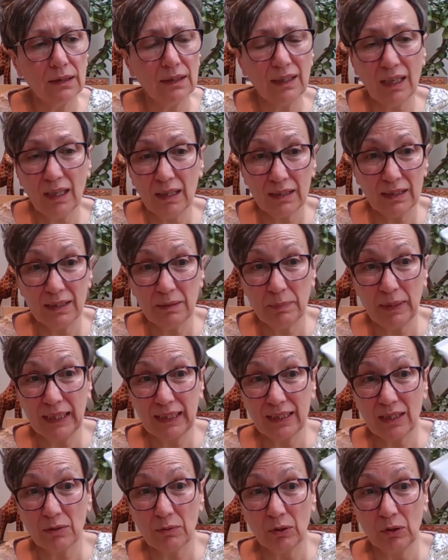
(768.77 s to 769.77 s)
I did pick
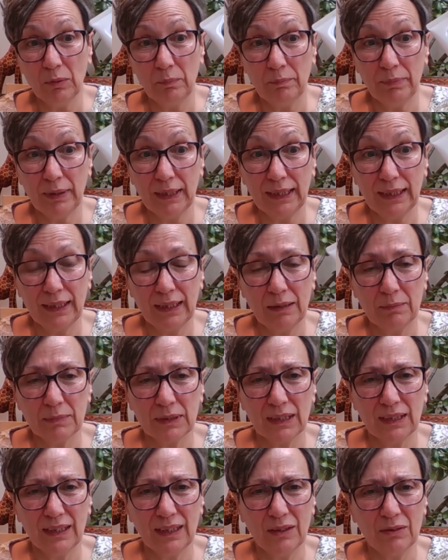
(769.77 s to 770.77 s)
this one up in B&M's. I
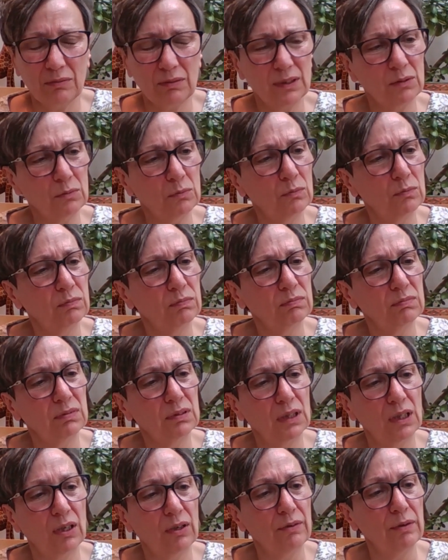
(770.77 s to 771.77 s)
think it was,
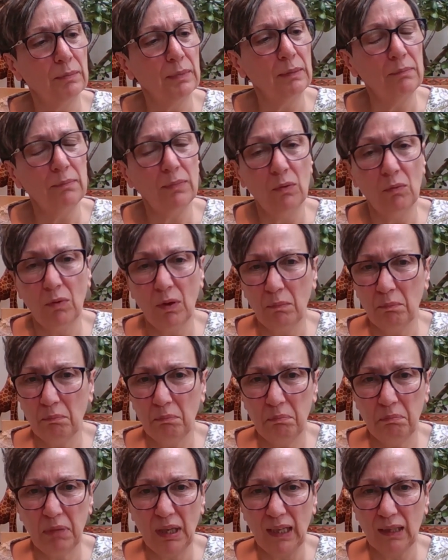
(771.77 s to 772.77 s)
I can't
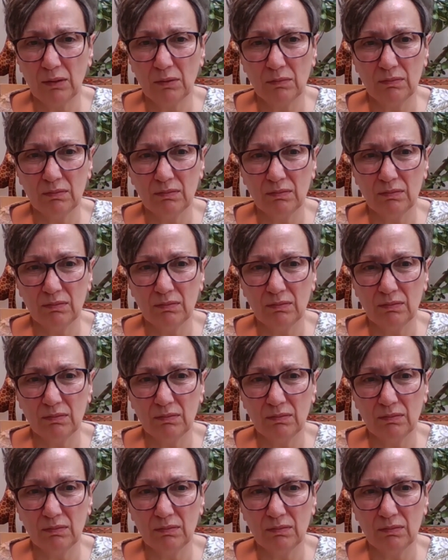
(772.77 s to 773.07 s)
remember,